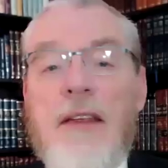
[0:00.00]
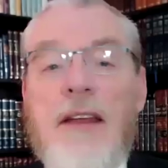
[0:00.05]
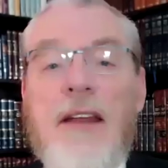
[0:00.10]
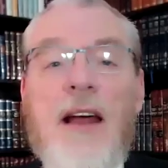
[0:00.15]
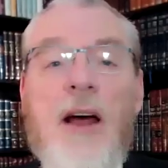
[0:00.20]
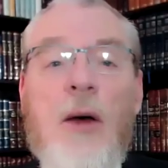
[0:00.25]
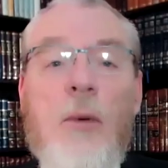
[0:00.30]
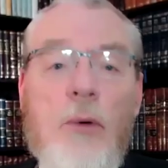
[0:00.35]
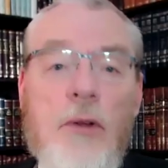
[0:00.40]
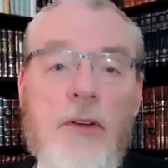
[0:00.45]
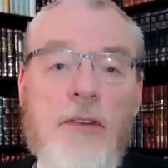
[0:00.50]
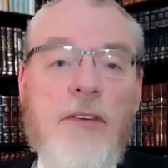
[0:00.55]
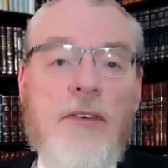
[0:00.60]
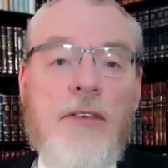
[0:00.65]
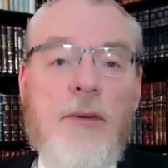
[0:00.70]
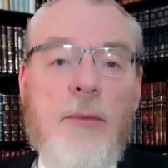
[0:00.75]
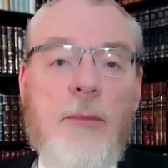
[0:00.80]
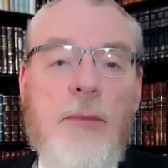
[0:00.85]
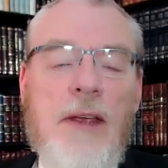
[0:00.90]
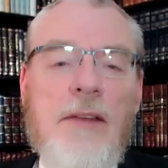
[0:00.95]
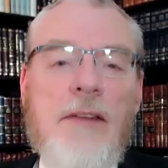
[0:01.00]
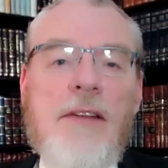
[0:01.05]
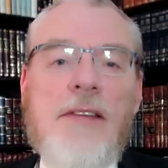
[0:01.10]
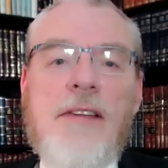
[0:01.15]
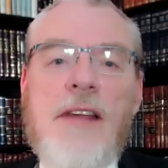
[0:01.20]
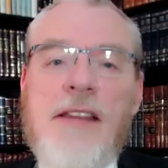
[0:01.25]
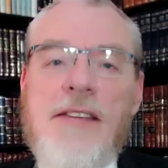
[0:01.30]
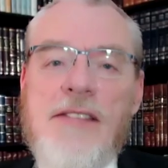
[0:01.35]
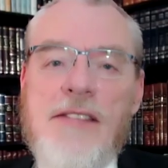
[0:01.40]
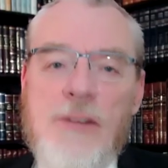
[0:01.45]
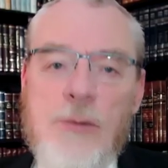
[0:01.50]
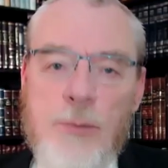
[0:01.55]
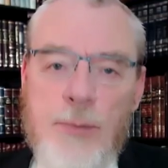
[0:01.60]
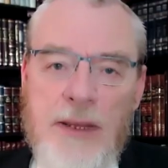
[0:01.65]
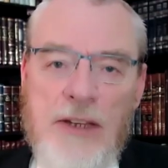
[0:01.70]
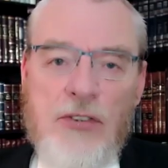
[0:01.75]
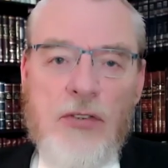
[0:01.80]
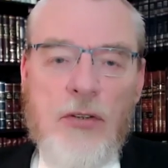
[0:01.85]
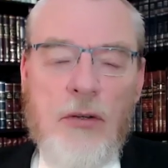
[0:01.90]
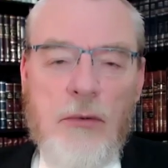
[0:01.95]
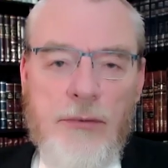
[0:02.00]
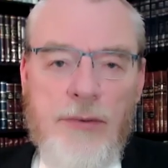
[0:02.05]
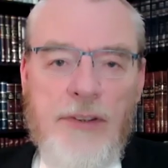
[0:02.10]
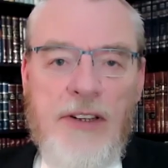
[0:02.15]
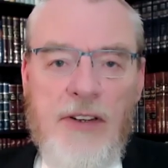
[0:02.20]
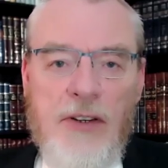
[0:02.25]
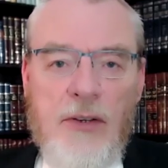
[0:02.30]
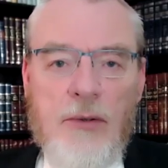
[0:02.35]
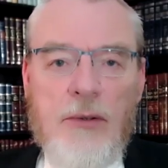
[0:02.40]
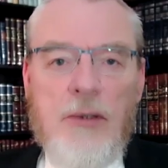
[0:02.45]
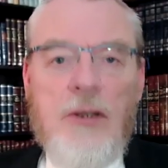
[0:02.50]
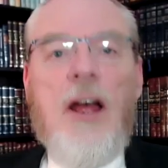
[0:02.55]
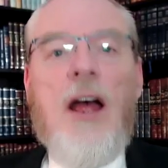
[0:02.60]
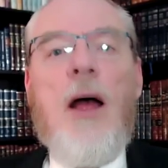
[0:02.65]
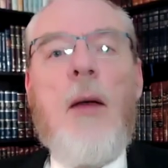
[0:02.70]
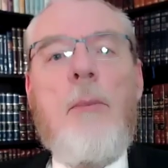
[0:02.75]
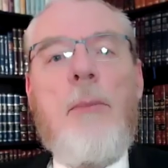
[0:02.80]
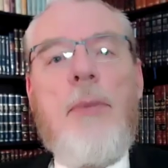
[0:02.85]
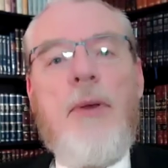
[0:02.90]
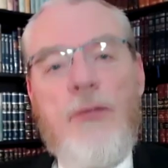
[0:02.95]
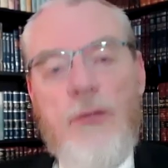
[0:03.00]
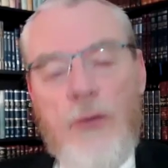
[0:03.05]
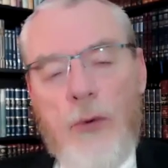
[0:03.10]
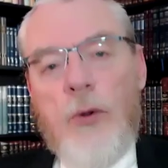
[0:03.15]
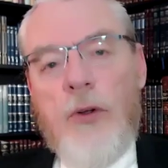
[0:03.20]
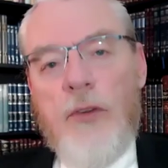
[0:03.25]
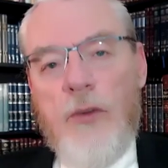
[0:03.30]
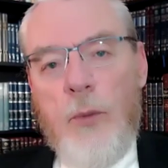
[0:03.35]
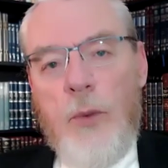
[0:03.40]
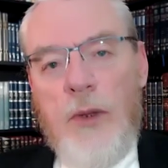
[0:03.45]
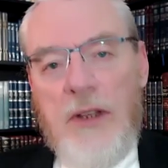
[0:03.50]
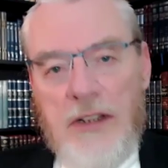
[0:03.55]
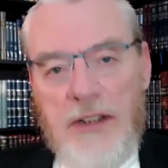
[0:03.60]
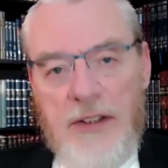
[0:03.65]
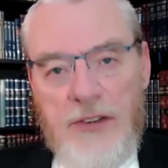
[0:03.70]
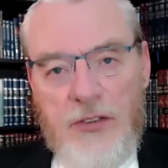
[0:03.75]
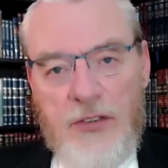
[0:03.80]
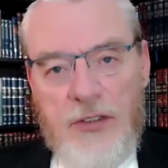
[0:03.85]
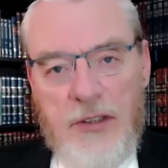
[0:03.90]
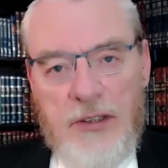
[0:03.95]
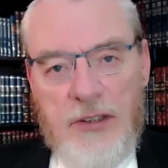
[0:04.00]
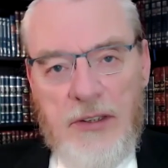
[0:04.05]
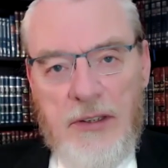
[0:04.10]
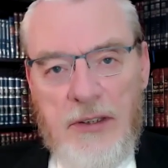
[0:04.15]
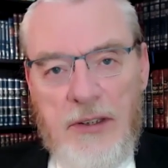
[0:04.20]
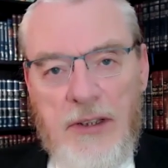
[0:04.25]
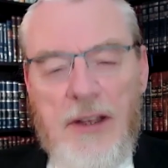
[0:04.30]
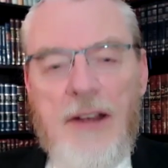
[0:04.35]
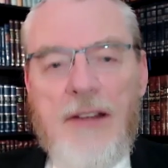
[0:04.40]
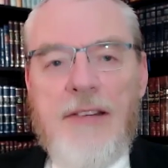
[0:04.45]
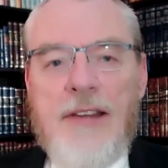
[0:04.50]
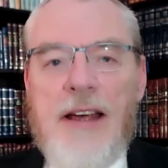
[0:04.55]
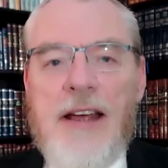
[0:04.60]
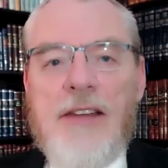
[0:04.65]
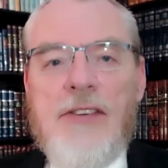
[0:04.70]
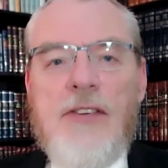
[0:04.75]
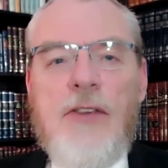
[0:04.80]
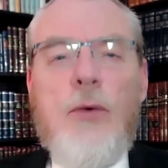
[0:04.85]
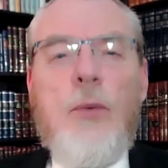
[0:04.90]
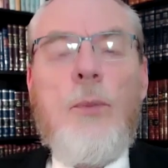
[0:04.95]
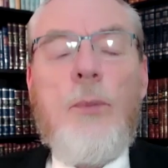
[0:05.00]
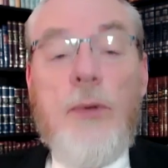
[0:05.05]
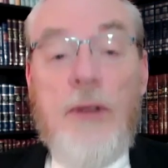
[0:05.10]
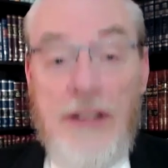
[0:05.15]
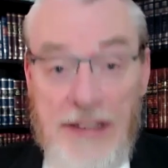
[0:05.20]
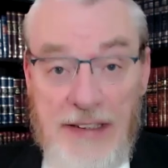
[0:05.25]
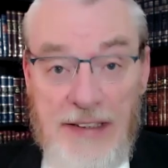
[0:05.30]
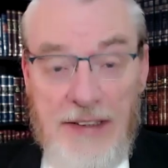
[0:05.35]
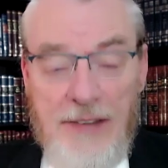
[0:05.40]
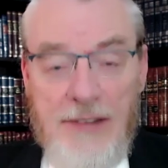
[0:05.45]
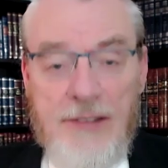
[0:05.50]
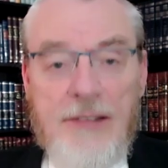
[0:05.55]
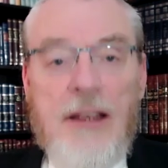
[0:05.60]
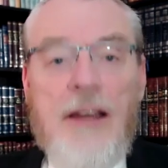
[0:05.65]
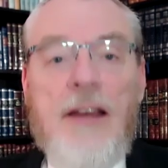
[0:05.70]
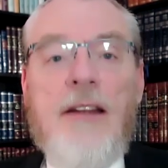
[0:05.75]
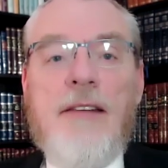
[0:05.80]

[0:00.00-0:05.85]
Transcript: then I wanted to make this a special video before the weekly shiur to ask you, please,